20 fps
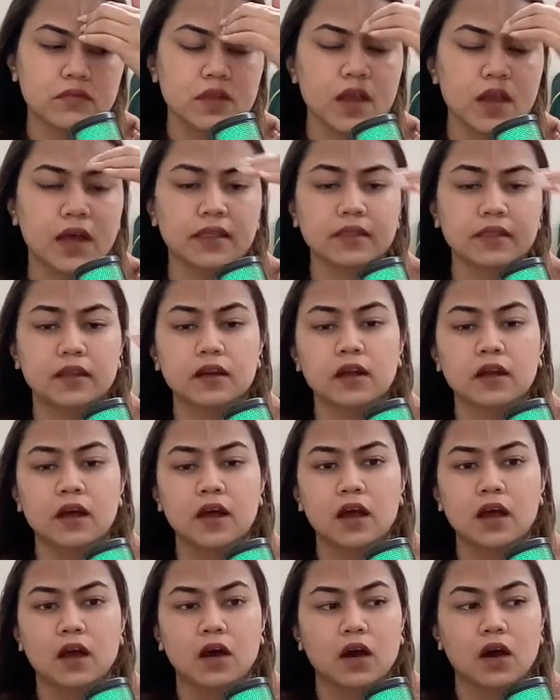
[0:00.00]
And then,
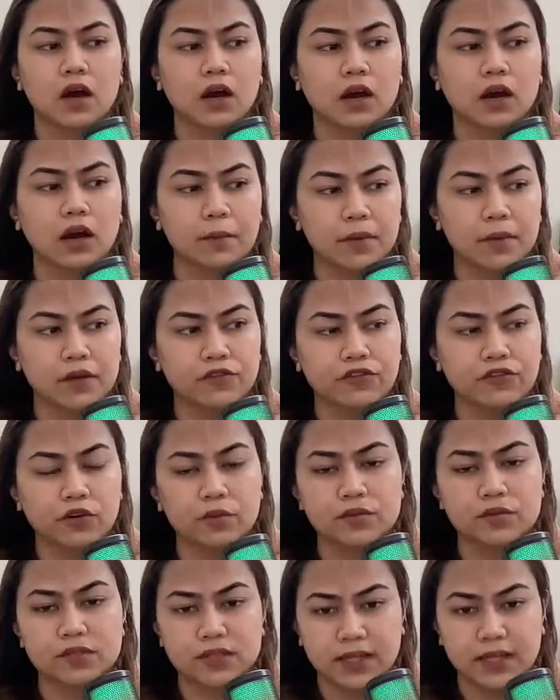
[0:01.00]
coming
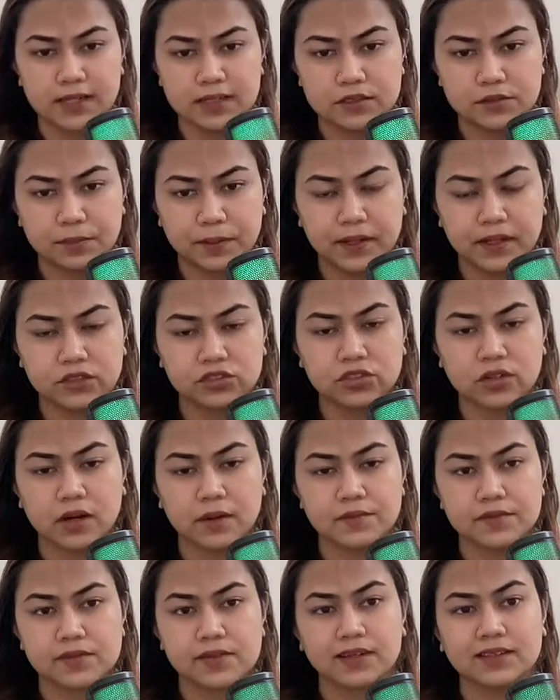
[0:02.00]
from sales page
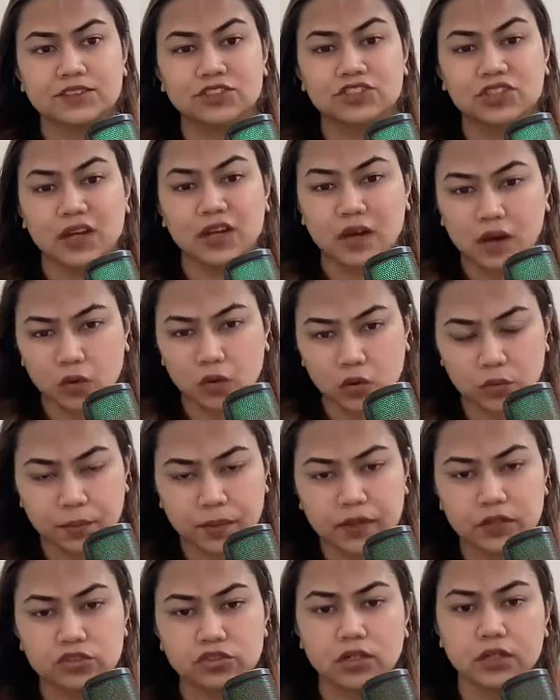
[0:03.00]
comes a checkout
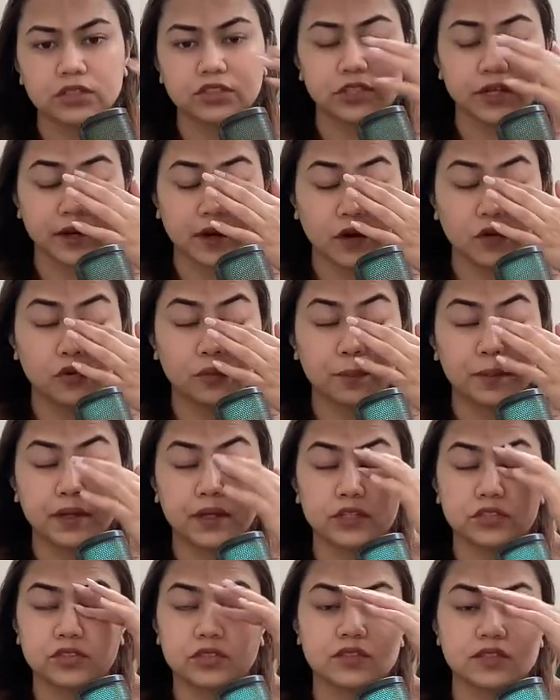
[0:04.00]
page. A checkout
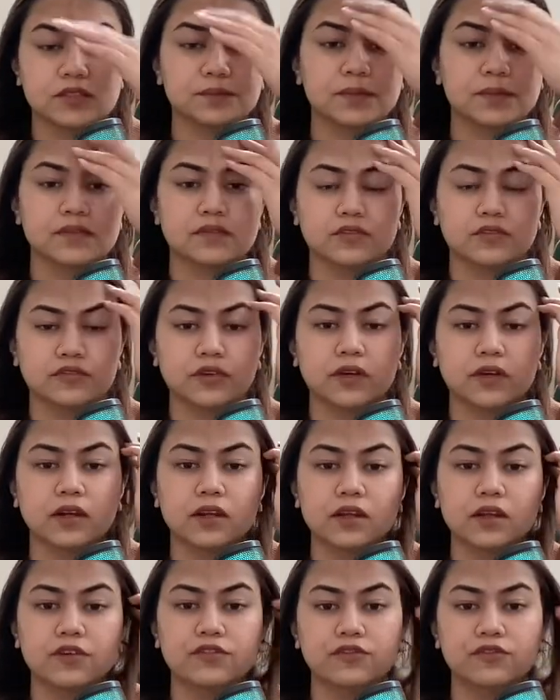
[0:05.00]
page is
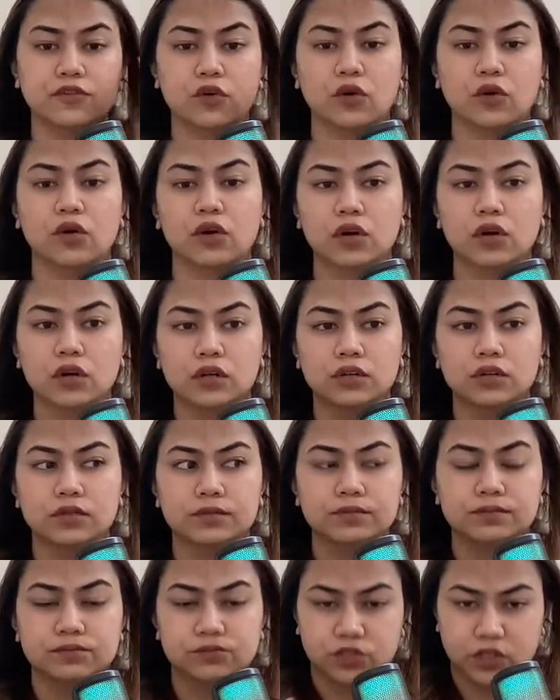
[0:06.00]
specifically for
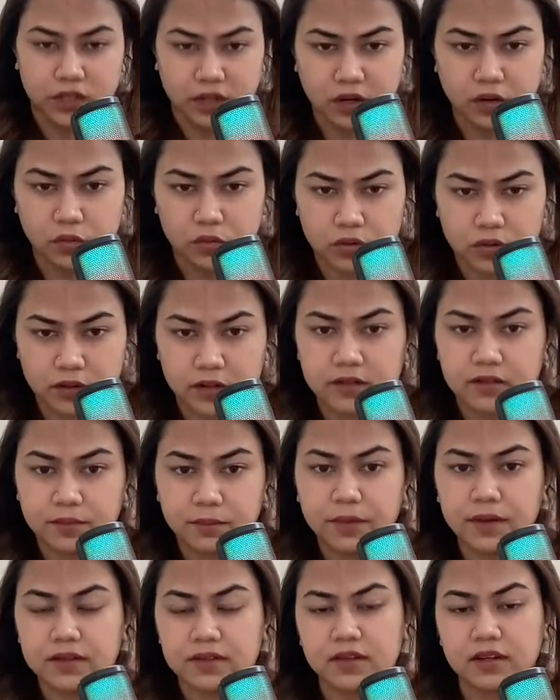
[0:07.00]
checkout. It's
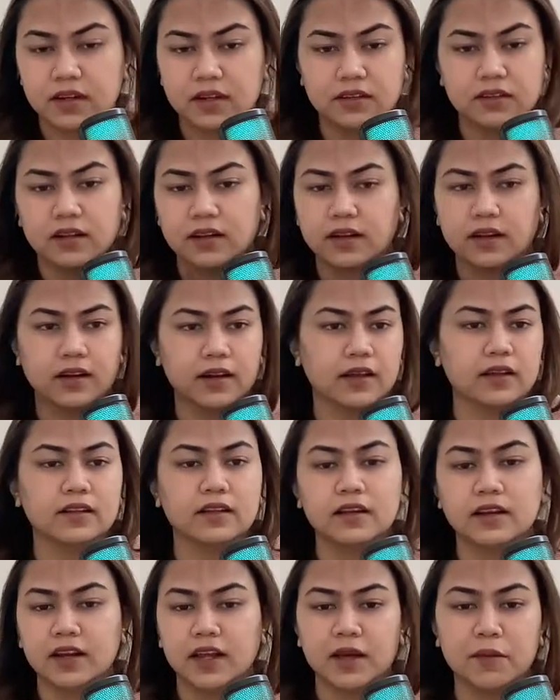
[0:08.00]
basically,
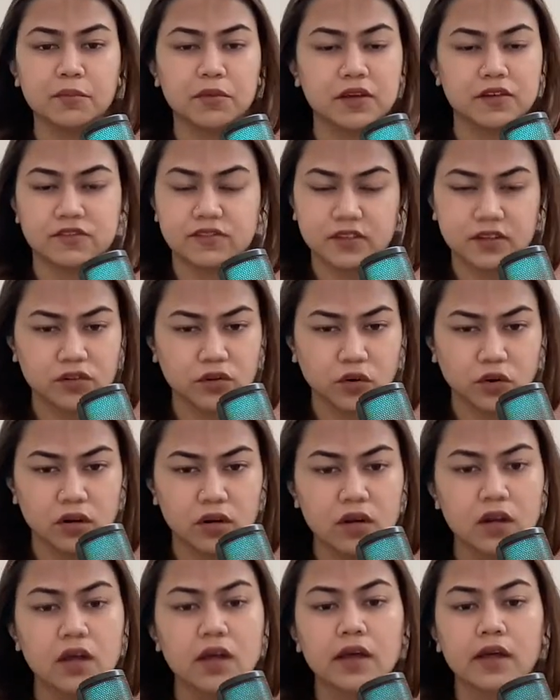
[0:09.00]
the name gives it all.
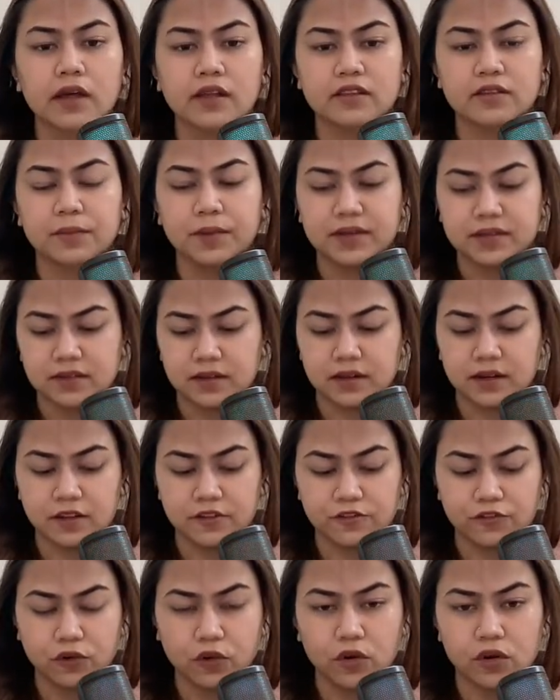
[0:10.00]
It's basically
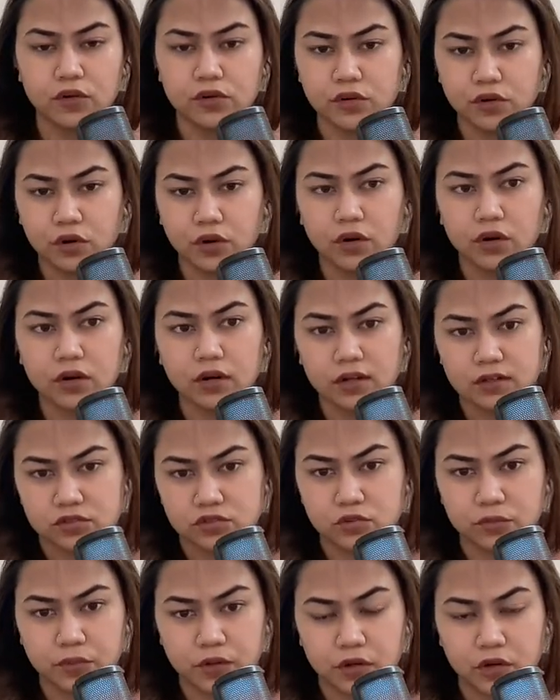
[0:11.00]
for your
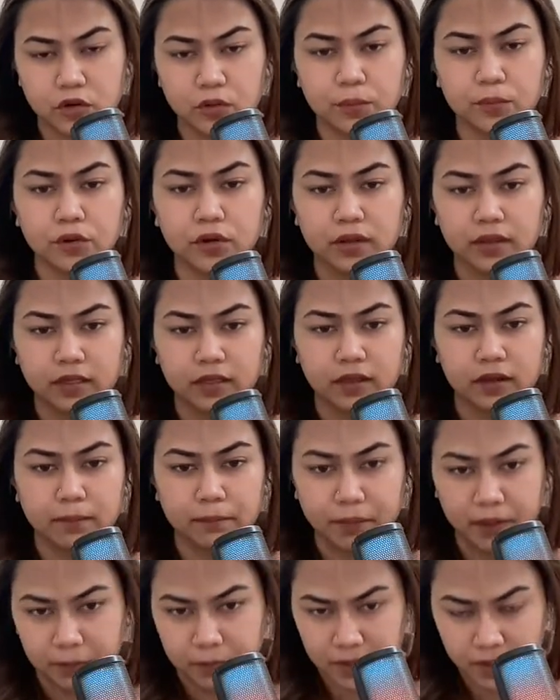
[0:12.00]
customer to put in their
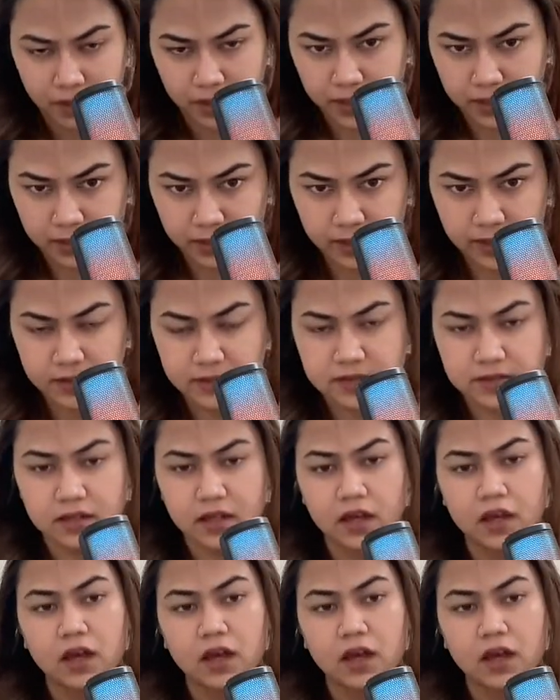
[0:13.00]
payment details,